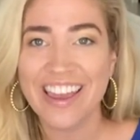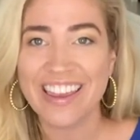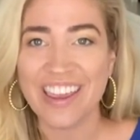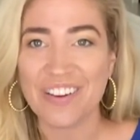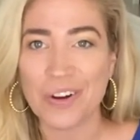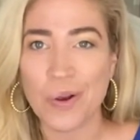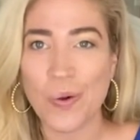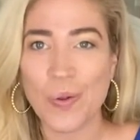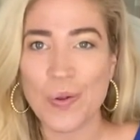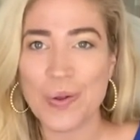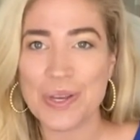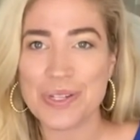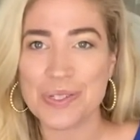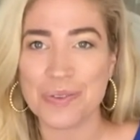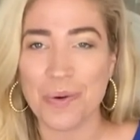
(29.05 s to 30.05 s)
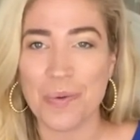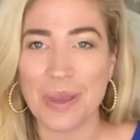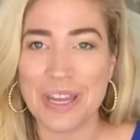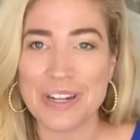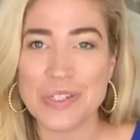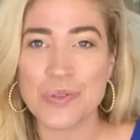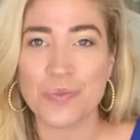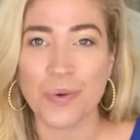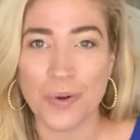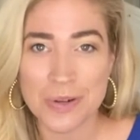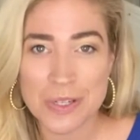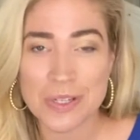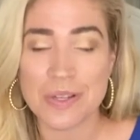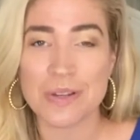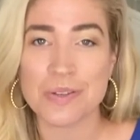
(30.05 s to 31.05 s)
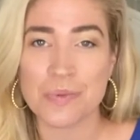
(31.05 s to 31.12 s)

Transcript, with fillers: Gerrit Cole is throwing in his first